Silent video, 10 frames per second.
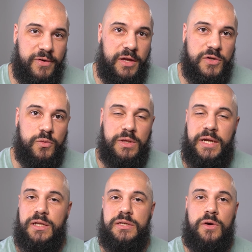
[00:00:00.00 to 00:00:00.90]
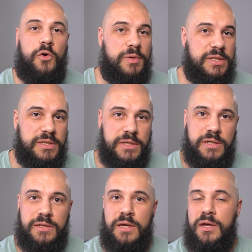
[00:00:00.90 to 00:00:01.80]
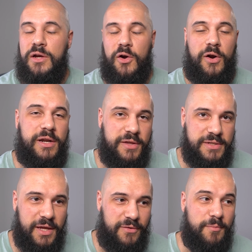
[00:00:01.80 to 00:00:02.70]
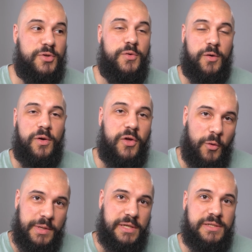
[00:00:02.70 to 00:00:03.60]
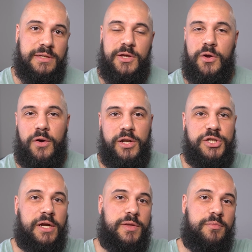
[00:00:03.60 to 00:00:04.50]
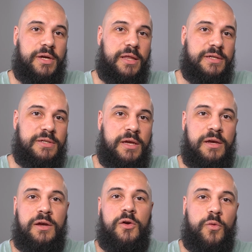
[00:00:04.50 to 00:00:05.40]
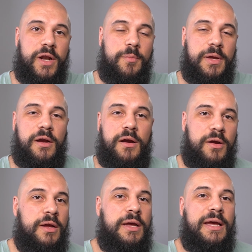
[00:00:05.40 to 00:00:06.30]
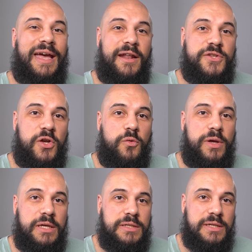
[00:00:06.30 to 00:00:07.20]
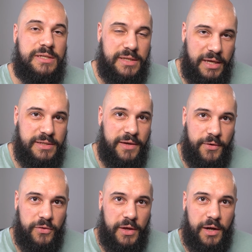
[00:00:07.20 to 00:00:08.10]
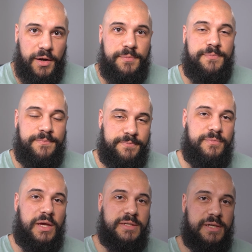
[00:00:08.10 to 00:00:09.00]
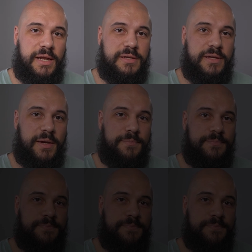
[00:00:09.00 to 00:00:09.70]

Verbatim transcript: videos relating to Home Assistant or any of the stuff I'm doing with Home Assistant, you can go ahead and check out the playlist right up here. And as always, stay safe out there. I'll see you next time.